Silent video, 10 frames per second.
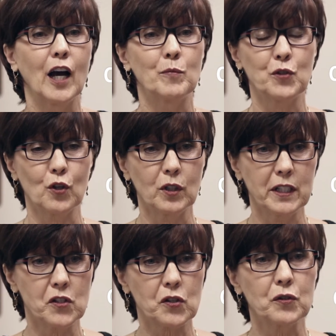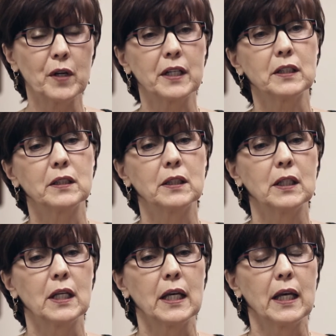I'm Charlene Scoretta.
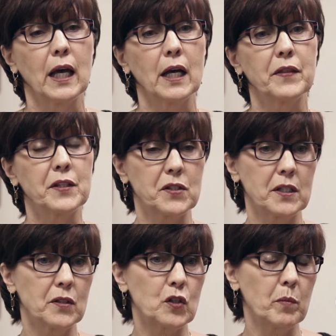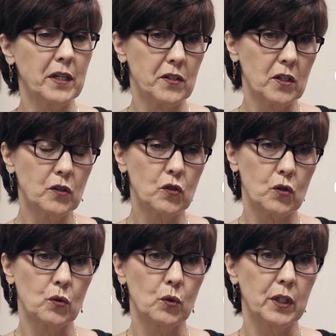This is my son's
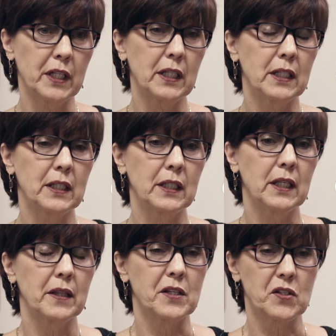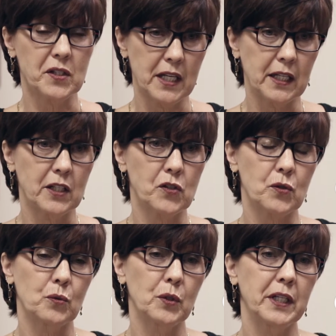story. This is Danny's
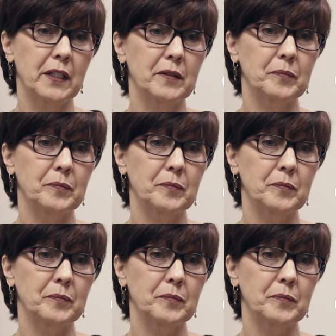story.